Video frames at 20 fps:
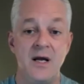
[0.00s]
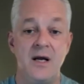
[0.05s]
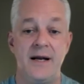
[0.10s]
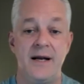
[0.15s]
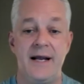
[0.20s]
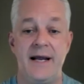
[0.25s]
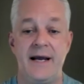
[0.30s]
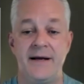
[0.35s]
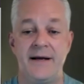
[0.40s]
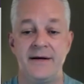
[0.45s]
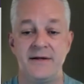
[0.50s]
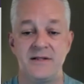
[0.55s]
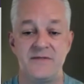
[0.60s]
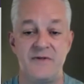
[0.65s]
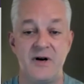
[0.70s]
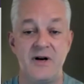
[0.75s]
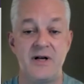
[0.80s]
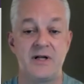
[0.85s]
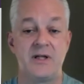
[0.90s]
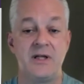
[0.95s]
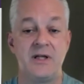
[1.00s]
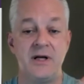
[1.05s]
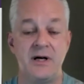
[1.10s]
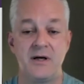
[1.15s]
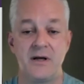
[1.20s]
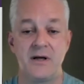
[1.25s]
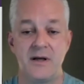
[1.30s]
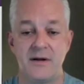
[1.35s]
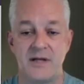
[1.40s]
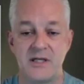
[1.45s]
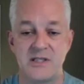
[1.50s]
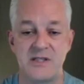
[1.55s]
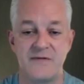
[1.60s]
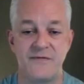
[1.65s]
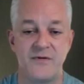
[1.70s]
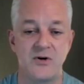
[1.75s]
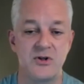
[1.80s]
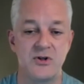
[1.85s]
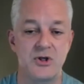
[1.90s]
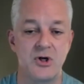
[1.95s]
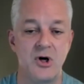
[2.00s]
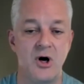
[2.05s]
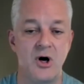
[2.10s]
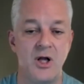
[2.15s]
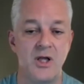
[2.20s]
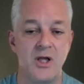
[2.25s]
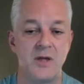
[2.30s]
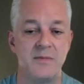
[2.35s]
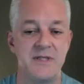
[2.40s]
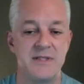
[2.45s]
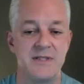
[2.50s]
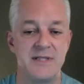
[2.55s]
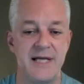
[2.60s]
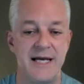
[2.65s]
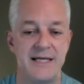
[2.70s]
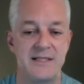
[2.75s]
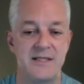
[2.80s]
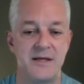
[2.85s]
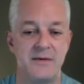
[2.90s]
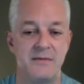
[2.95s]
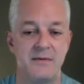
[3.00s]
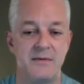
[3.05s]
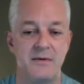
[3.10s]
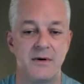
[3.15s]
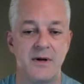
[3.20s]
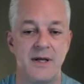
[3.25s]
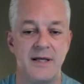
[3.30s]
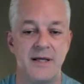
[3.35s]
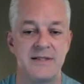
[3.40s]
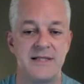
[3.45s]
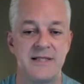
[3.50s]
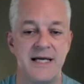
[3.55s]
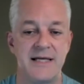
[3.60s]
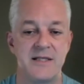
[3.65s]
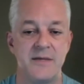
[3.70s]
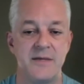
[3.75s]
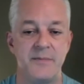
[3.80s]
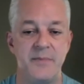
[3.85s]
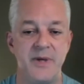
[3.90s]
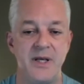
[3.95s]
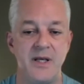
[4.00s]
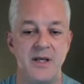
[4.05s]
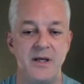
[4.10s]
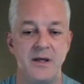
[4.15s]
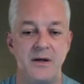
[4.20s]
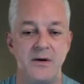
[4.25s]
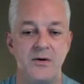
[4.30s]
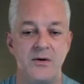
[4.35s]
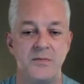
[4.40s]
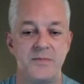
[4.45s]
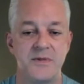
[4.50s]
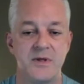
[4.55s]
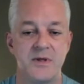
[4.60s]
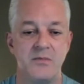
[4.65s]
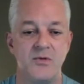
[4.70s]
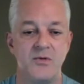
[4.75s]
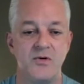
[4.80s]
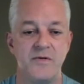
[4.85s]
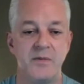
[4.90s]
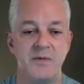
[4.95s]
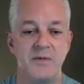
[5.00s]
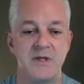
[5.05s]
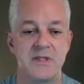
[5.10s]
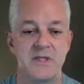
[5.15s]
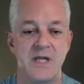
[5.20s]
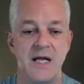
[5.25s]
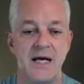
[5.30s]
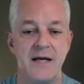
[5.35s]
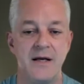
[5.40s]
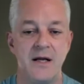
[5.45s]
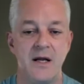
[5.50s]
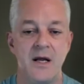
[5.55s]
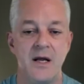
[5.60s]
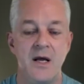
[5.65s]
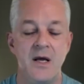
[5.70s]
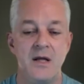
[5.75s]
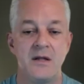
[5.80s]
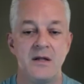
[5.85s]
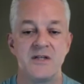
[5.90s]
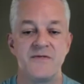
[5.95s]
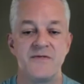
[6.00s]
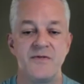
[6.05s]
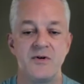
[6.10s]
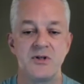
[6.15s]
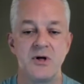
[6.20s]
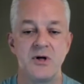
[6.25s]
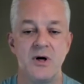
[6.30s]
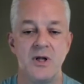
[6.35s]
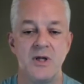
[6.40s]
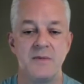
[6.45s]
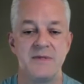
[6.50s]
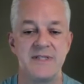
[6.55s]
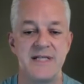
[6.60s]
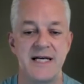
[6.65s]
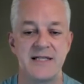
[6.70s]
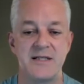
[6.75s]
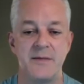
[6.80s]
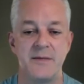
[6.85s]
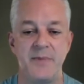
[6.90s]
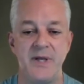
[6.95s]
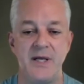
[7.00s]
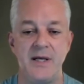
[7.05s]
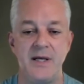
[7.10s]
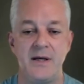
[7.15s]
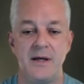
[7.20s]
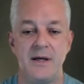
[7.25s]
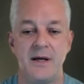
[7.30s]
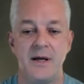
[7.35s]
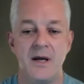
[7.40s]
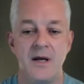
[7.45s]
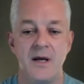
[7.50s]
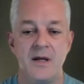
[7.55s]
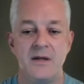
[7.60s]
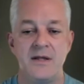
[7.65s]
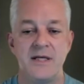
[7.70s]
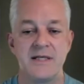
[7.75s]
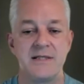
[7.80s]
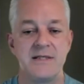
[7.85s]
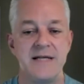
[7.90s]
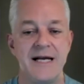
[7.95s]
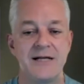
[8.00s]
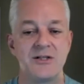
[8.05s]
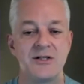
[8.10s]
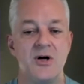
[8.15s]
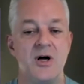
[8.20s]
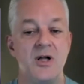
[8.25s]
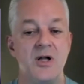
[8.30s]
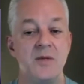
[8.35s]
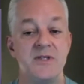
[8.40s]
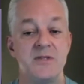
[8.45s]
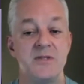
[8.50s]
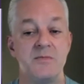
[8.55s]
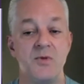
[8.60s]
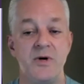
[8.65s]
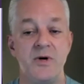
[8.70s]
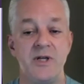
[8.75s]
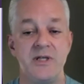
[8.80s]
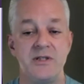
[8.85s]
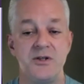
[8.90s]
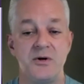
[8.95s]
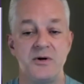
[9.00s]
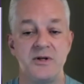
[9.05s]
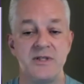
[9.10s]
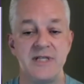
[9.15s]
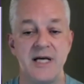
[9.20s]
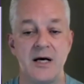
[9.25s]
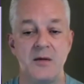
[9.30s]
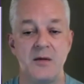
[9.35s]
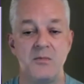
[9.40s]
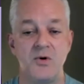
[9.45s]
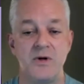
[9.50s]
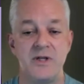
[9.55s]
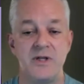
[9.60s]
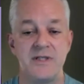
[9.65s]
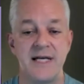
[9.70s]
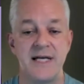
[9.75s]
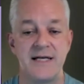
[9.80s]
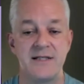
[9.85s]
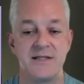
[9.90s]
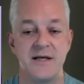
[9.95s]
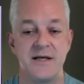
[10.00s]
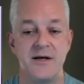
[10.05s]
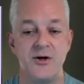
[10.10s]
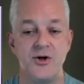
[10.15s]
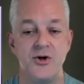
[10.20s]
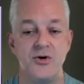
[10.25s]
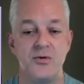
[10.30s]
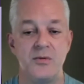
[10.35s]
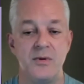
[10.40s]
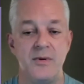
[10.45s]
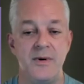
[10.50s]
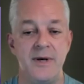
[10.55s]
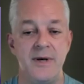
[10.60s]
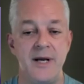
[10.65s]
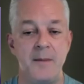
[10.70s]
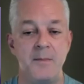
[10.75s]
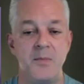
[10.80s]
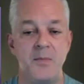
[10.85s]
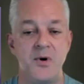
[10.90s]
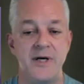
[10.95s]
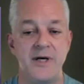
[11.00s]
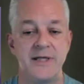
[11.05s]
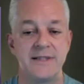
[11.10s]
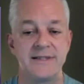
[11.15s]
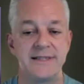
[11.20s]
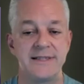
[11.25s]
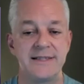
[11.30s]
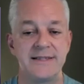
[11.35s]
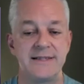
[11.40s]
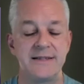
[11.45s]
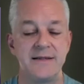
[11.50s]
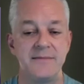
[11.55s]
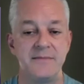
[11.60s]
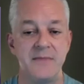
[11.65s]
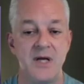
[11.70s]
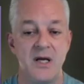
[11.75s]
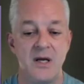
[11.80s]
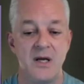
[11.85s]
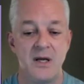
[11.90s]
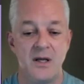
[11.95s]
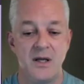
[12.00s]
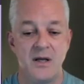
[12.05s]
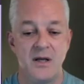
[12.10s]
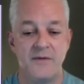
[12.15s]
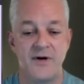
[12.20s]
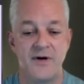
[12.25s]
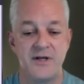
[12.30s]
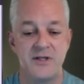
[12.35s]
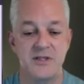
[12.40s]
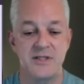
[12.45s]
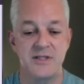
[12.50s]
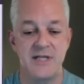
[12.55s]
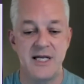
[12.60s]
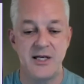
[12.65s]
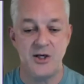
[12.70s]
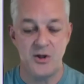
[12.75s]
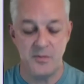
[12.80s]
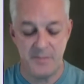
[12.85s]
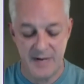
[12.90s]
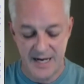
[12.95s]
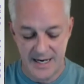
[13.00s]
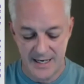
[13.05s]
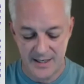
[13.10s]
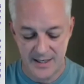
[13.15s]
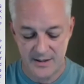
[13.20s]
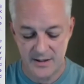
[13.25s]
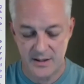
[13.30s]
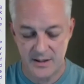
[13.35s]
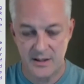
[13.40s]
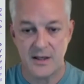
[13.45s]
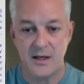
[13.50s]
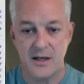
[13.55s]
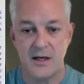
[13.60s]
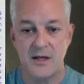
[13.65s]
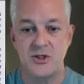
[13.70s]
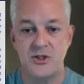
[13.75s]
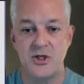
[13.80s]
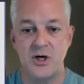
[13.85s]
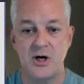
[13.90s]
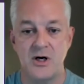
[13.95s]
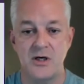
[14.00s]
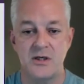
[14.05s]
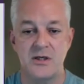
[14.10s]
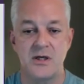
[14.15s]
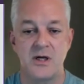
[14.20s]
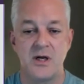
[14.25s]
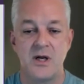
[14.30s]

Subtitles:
And it's very clear, this first column is S&P. Oops, I'm moving my slide. This first column is S&P. This next column is Moody's. You can tell Moody's has the new numbering system. If I just take you back a chart,